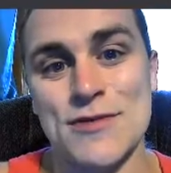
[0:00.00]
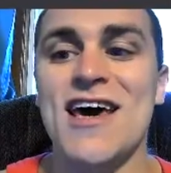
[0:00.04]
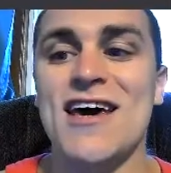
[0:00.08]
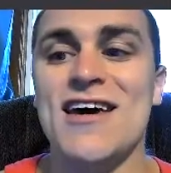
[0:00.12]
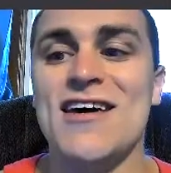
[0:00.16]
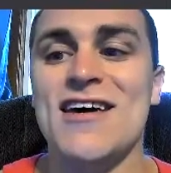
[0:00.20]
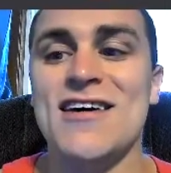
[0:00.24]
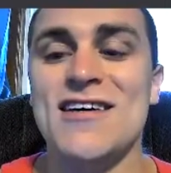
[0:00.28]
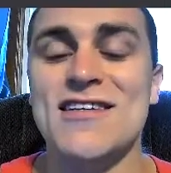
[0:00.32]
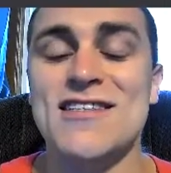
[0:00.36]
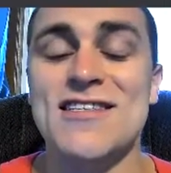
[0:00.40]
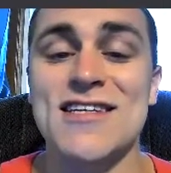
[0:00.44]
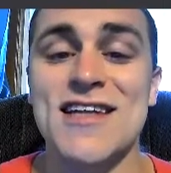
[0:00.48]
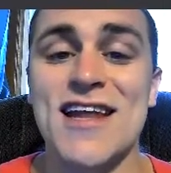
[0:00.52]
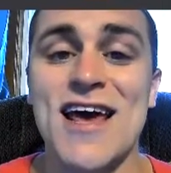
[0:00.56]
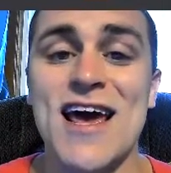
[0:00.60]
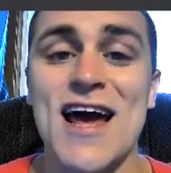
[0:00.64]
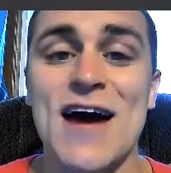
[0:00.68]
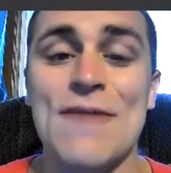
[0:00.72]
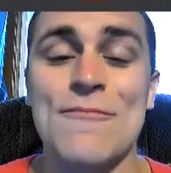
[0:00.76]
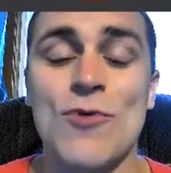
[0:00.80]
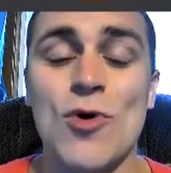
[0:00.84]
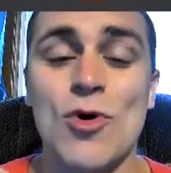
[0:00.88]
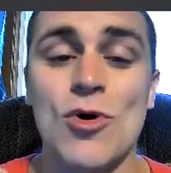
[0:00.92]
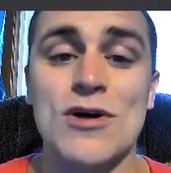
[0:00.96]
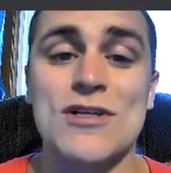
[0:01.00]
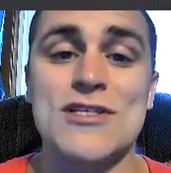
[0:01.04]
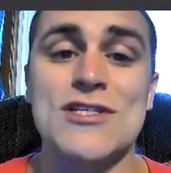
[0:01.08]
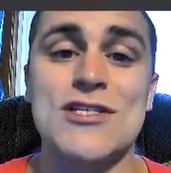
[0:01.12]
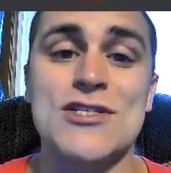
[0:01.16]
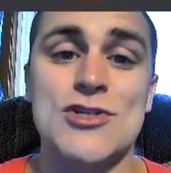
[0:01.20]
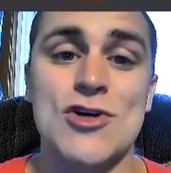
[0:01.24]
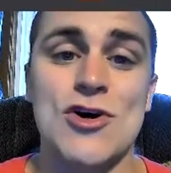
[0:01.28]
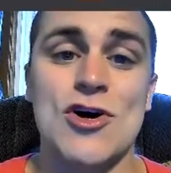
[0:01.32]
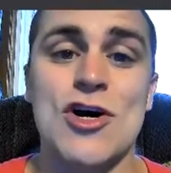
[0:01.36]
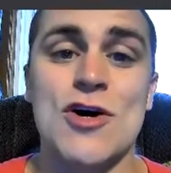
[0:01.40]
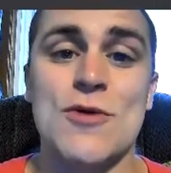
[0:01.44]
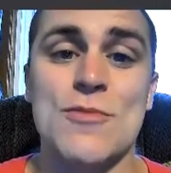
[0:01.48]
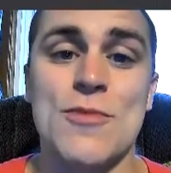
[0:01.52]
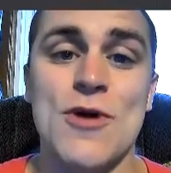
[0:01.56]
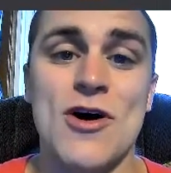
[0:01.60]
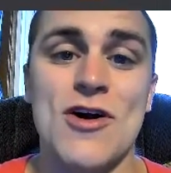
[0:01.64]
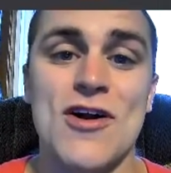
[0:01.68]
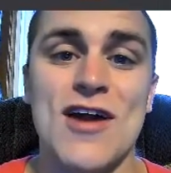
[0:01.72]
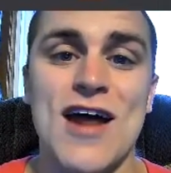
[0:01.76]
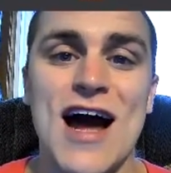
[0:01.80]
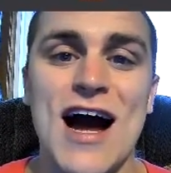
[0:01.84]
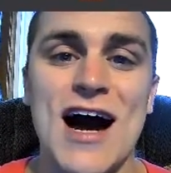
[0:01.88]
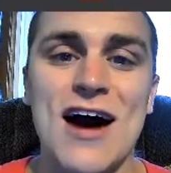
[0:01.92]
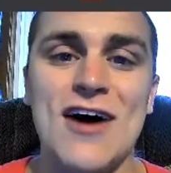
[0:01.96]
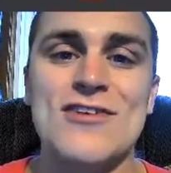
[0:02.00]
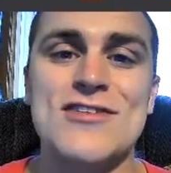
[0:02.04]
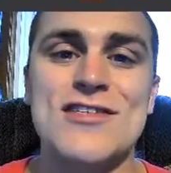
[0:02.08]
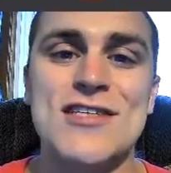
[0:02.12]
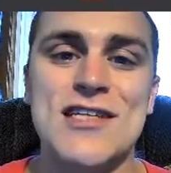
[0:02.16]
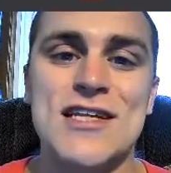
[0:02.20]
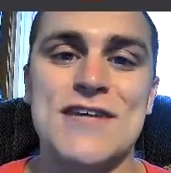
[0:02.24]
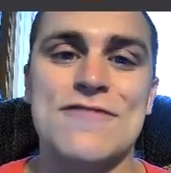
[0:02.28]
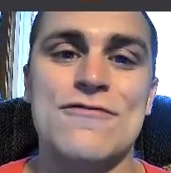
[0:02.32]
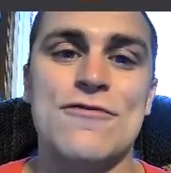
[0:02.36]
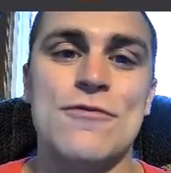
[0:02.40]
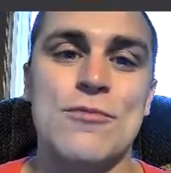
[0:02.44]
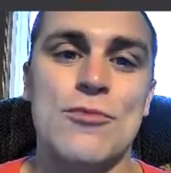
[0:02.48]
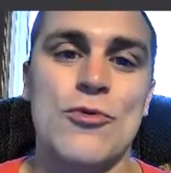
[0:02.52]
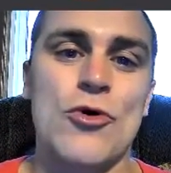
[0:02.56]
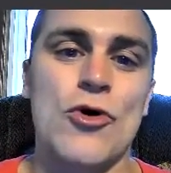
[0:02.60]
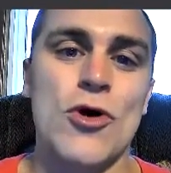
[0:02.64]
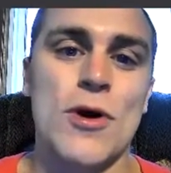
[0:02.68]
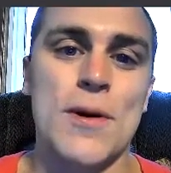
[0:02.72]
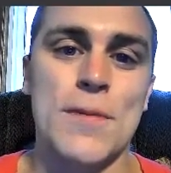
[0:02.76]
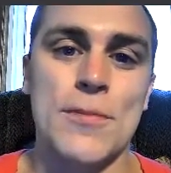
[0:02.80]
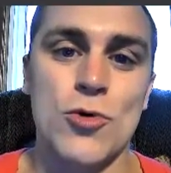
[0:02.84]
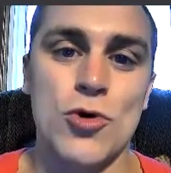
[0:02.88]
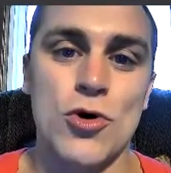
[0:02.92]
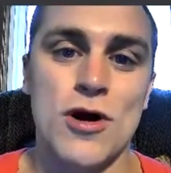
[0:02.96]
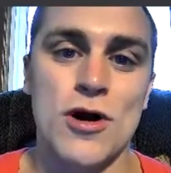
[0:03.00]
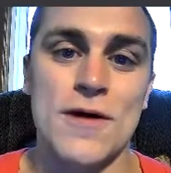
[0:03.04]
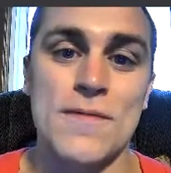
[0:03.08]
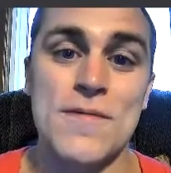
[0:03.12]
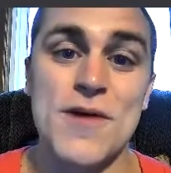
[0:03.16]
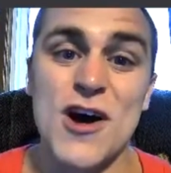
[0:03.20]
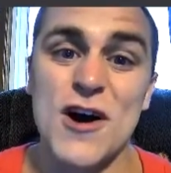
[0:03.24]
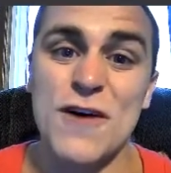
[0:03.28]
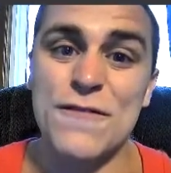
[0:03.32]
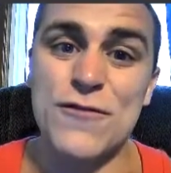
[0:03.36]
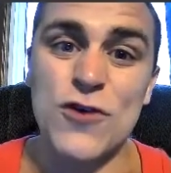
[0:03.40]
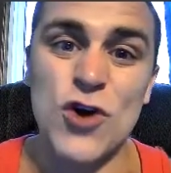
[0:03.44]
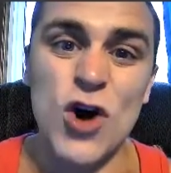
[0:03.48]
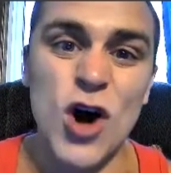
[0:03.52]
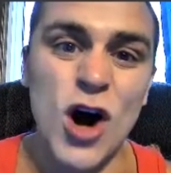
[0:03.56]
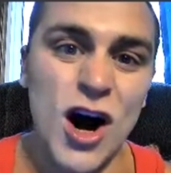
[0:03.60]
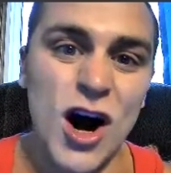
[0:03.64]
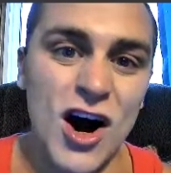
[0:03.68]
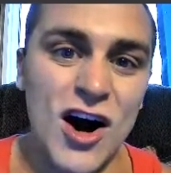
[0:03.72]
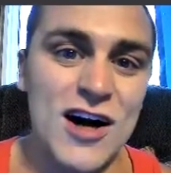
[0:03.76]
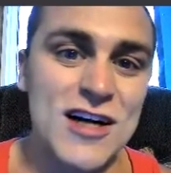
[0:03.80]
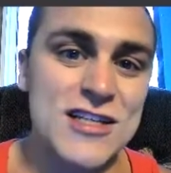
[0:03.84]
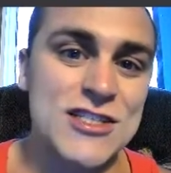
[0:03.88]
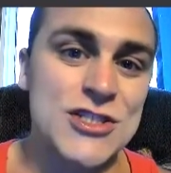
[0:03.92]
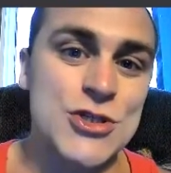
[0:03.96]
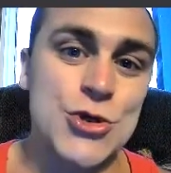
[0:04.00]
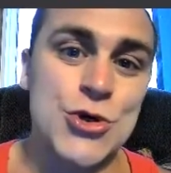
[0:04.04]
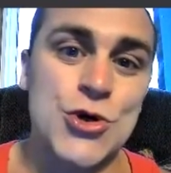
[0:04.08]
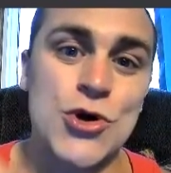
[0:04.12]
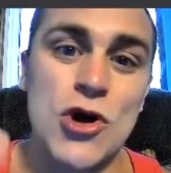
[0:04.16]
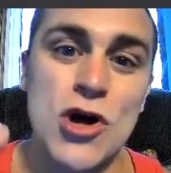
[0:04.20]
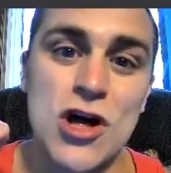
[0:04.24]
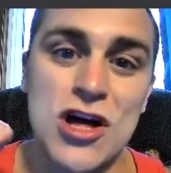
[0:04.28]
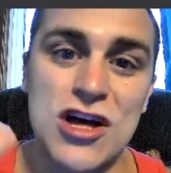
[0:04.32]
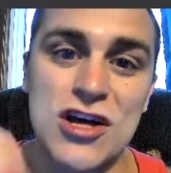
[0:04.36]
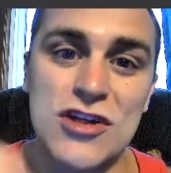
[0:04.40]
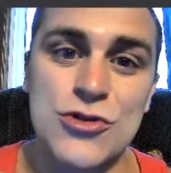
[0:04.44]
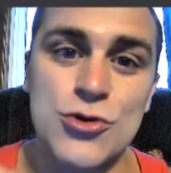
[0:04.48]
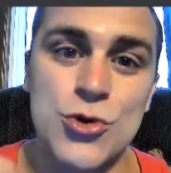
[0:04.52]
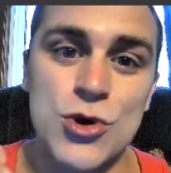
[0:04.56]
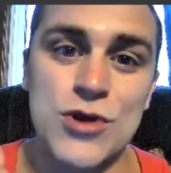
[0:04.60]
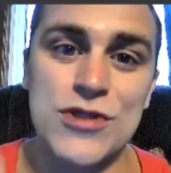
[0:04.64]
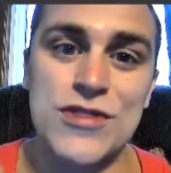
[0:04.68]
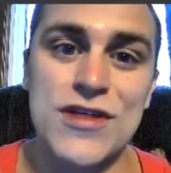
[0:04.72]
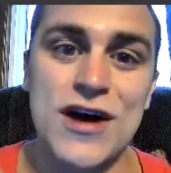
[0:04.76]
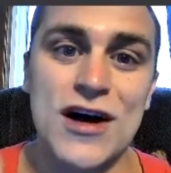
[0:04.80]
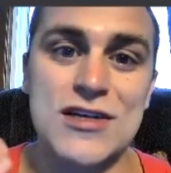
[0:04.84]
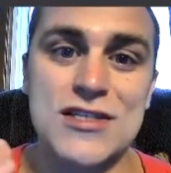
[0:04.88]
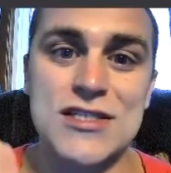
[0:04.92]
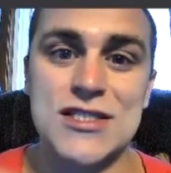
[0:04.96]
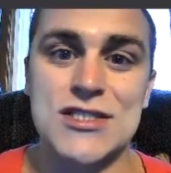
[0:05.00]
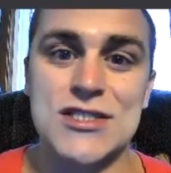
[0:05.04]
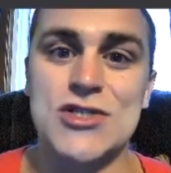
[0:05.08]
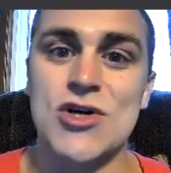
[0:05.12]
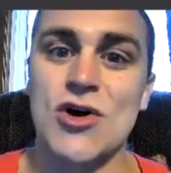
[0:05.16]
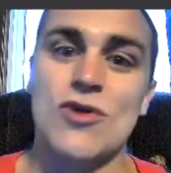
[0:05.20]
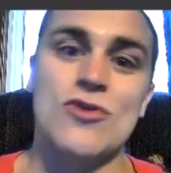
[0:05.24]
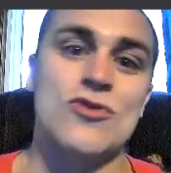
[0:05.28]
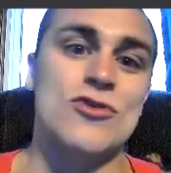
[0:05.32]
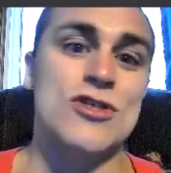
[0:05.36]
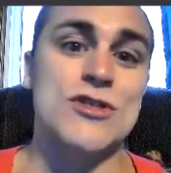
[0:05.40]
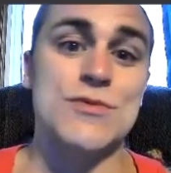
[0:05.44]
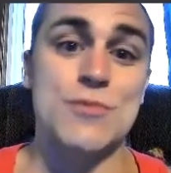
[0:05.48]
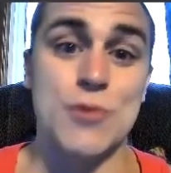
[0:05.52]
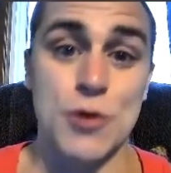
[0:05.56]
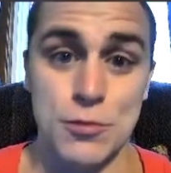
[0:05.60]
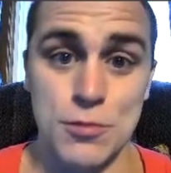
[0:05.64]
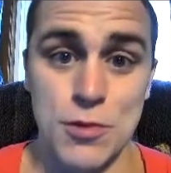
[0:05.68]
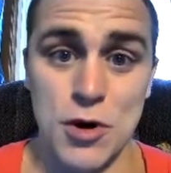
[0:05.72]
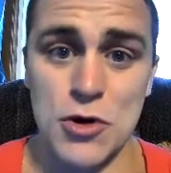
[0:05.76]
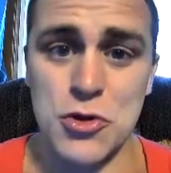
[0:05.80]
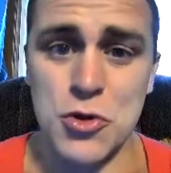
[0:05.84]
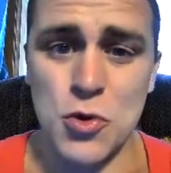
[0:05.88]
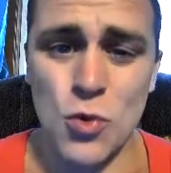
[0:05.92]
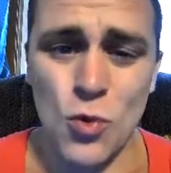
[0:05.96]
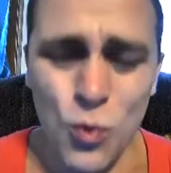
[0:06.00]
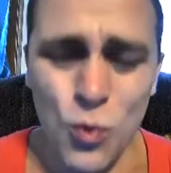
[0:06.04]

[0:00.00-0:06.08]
And today I'm going to talk about how to live in Bora Bora for under three thousand dollars per month.